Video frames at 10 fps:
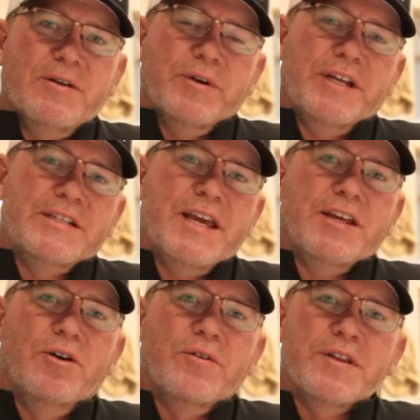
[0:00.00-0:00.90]
and we're gonna take
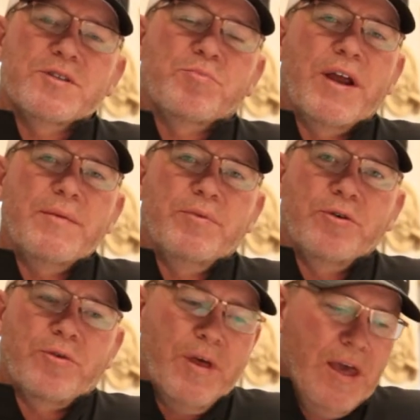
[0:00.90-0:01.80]
it over to the spray
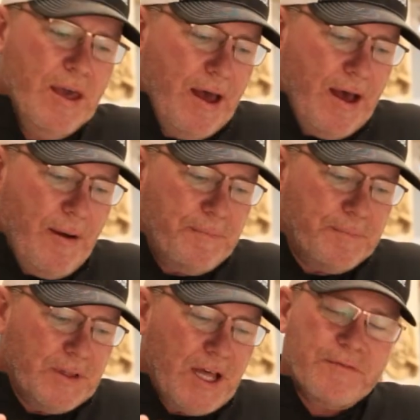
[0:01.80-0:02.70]
booth. A
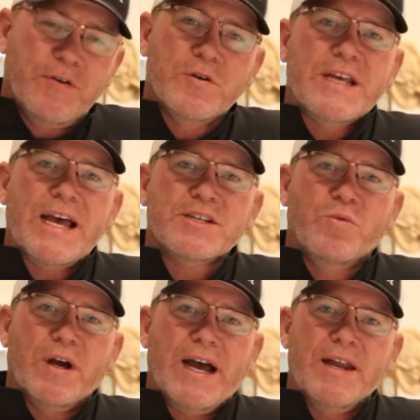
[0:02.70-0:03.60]
lot of folks ask
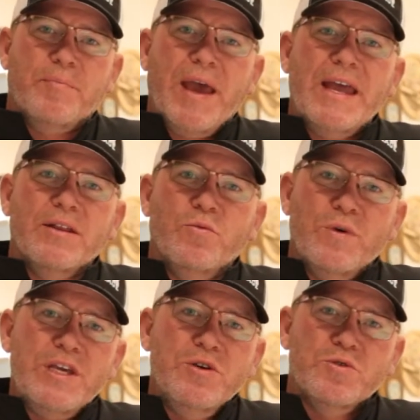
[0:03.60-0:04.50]
what kind of paint
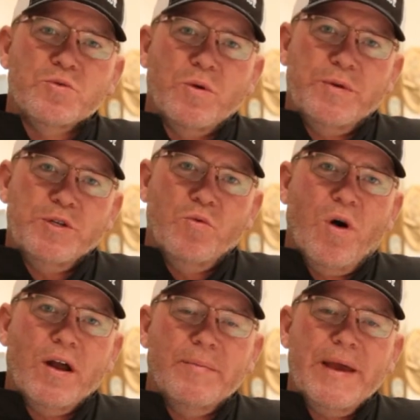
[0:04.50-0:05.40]
we use when we do
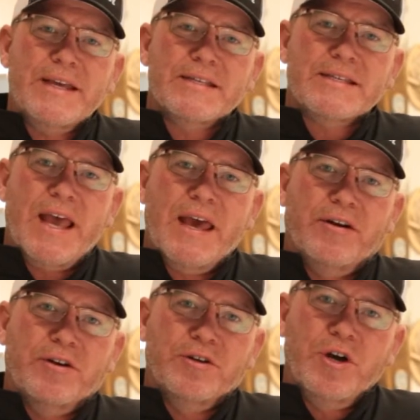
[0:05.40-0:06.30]
water base, and
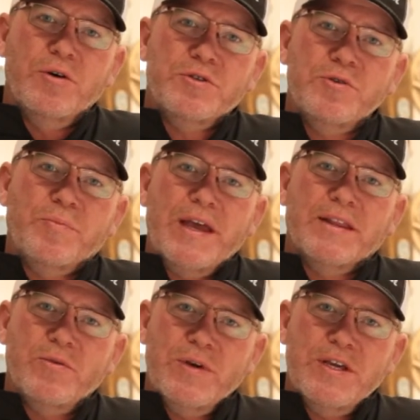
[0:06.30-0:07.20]
our go-to
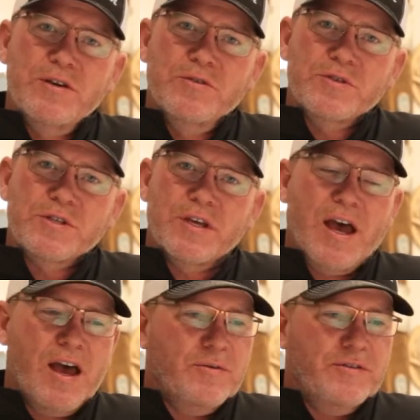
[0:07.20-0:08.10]
paint that we use,
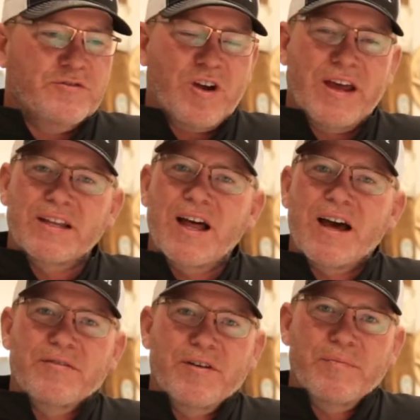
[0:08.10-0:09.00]
we've tried a
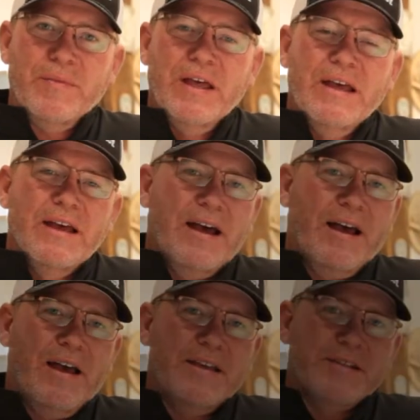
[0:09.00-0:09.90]
lot of them,
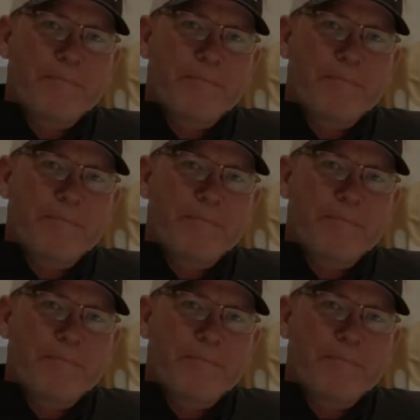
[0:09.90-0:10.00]
is a